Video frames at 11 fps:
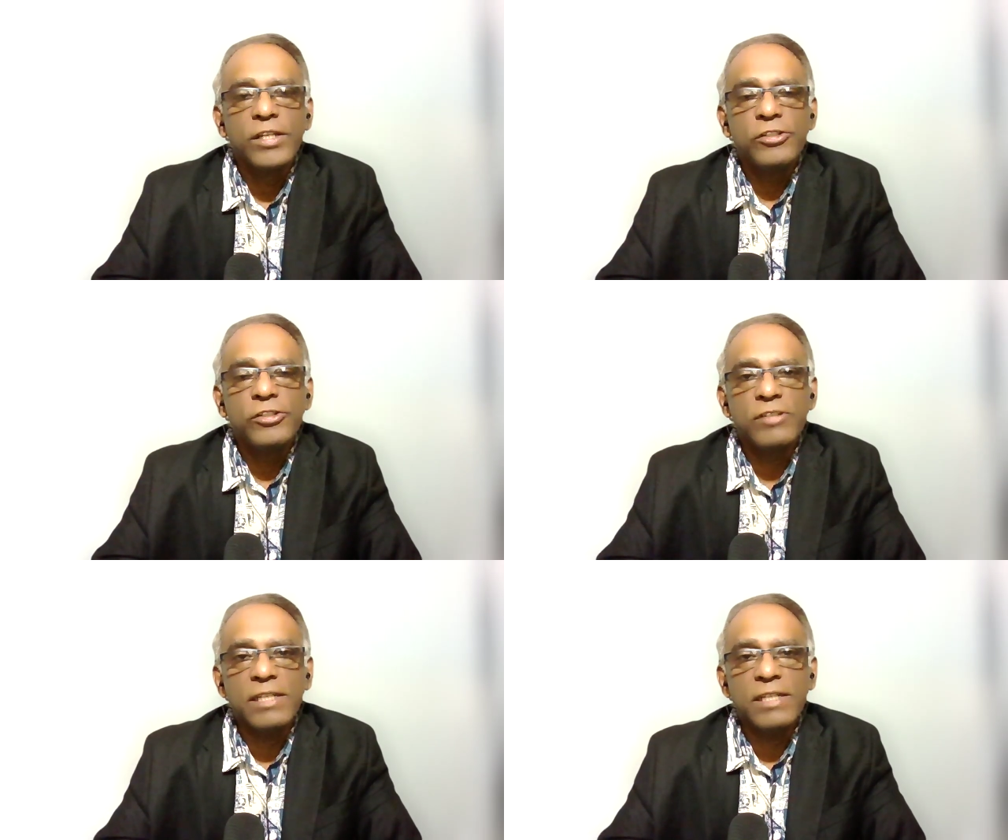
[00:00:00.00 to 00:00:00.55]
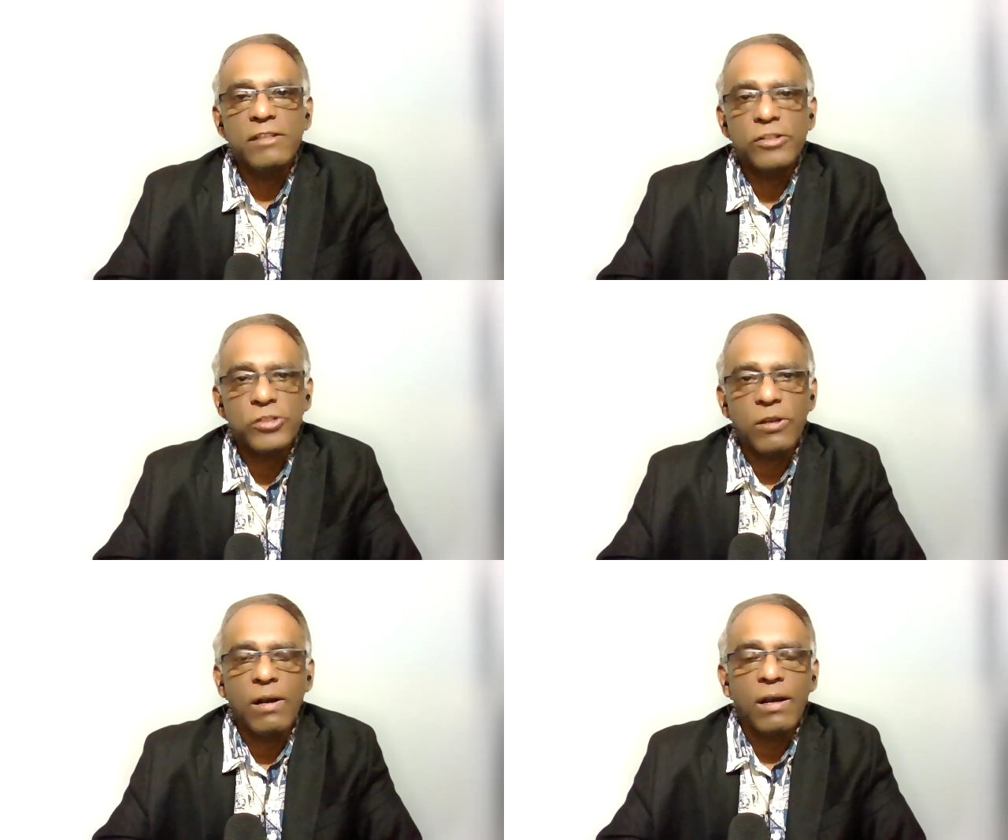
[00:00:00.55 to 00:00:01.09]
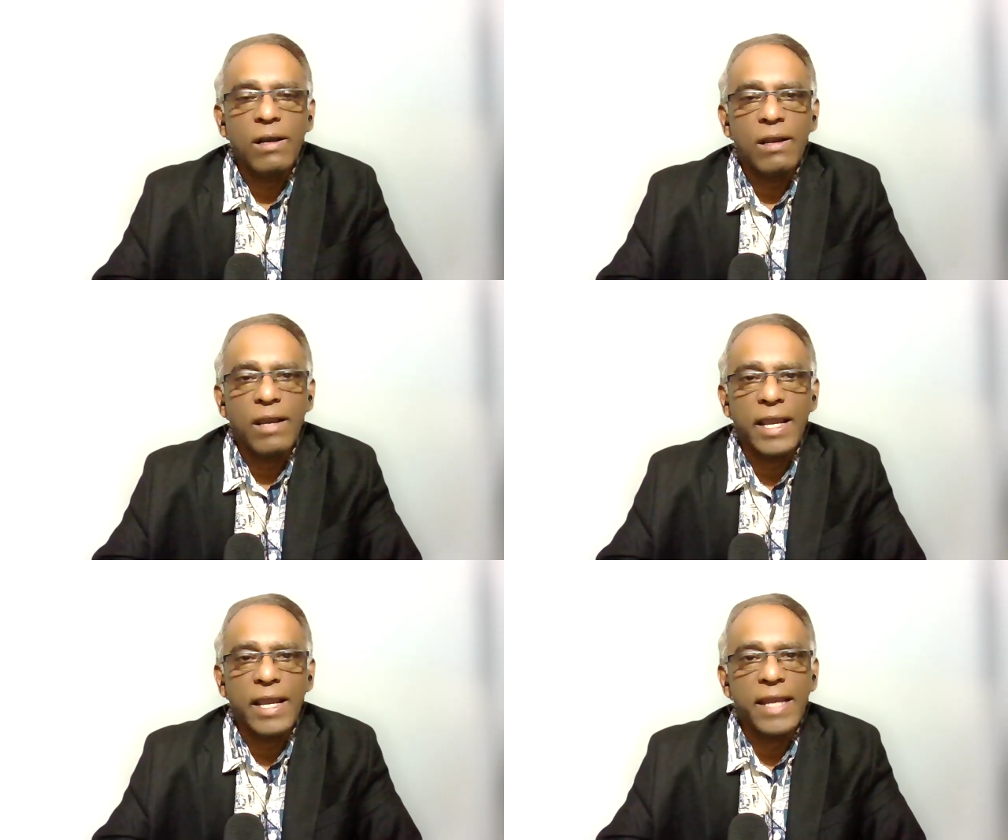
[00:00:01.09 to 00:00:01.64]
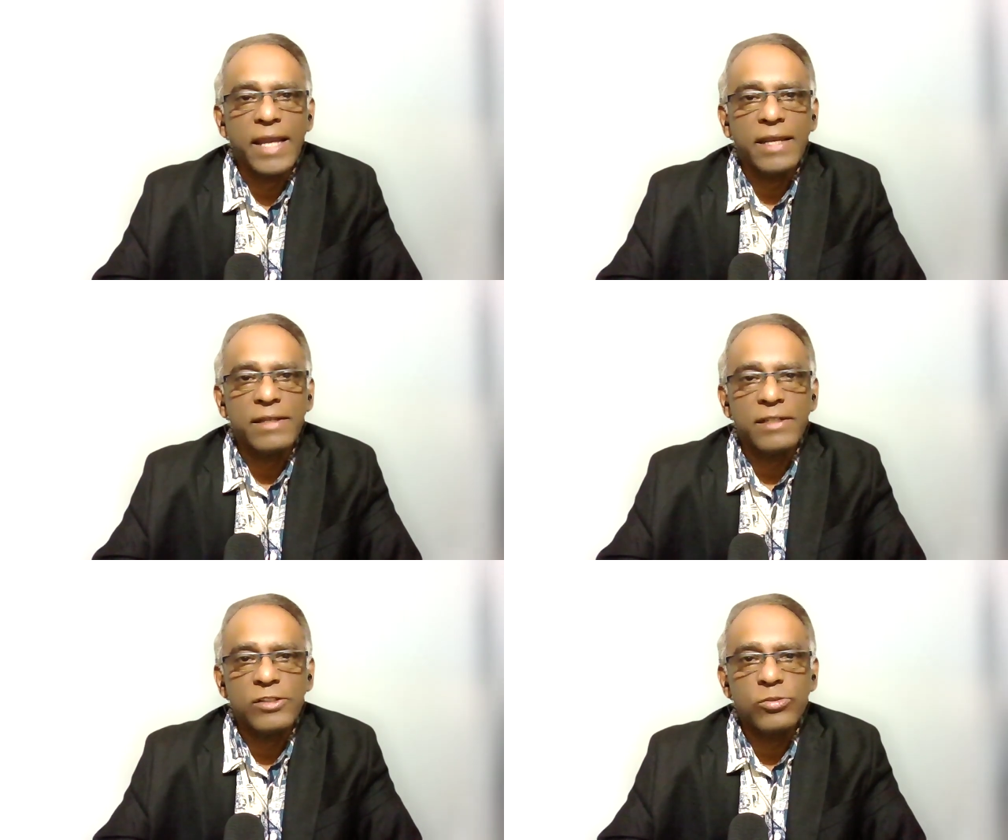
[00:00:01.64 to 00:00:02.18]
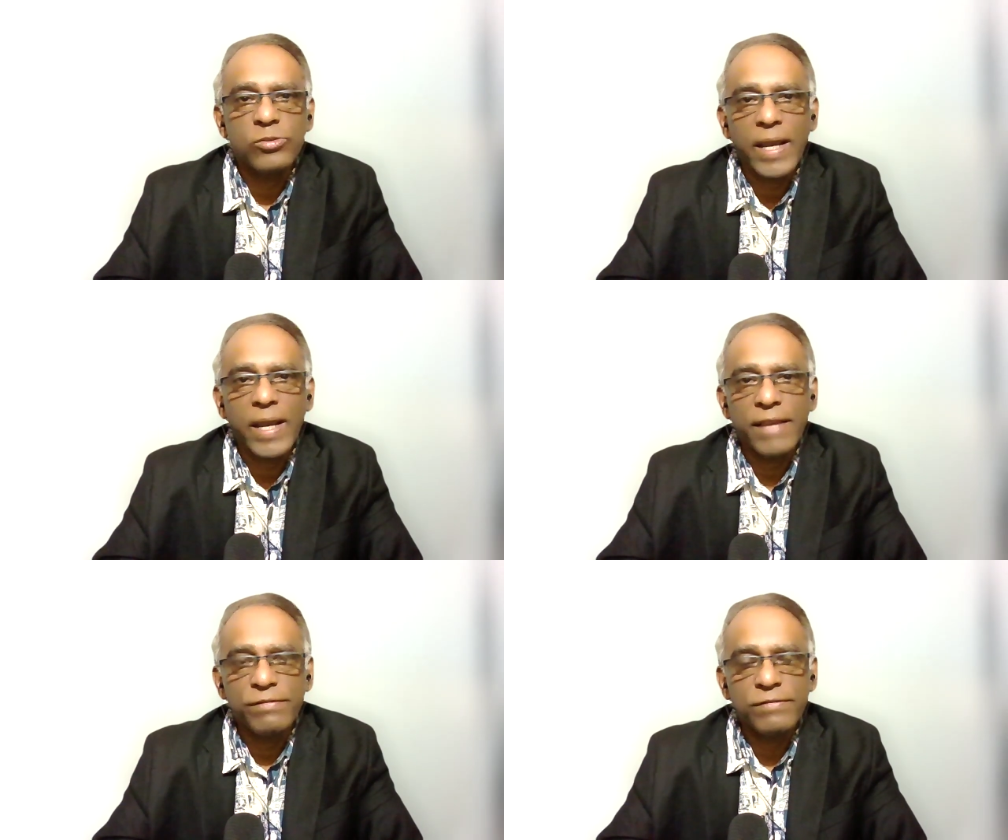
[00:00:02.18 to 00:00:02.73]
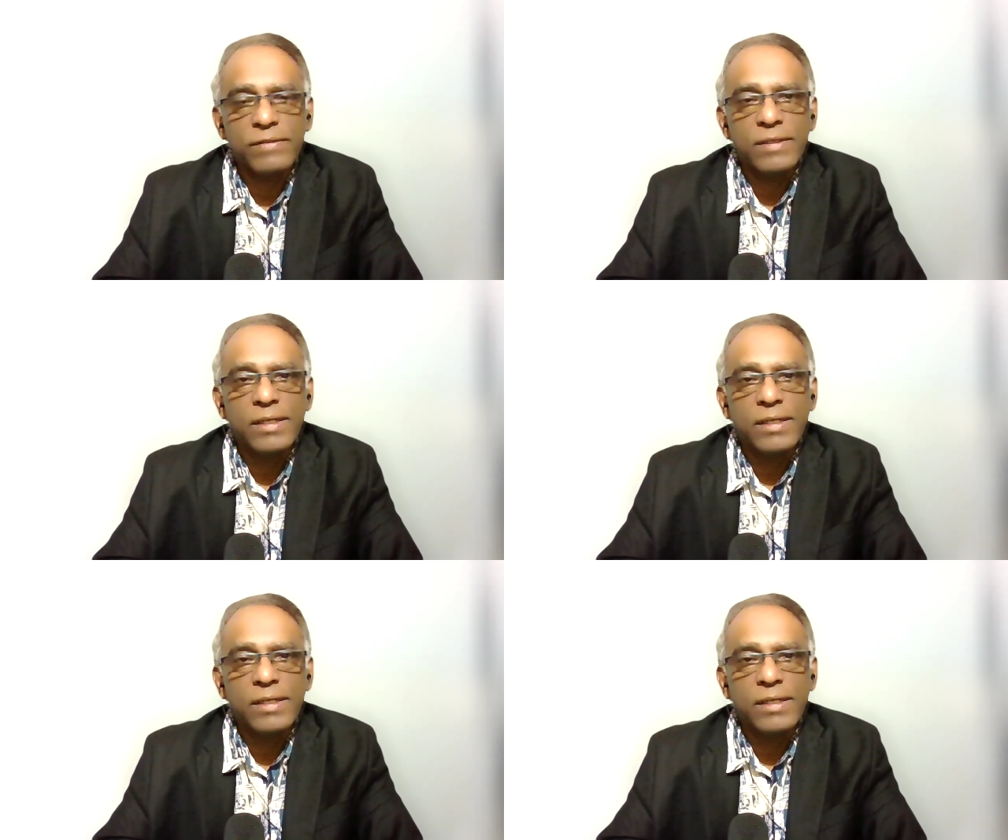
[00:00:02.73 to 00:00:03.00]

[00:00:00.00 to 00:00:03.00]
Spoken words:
to see the Shah and his wife.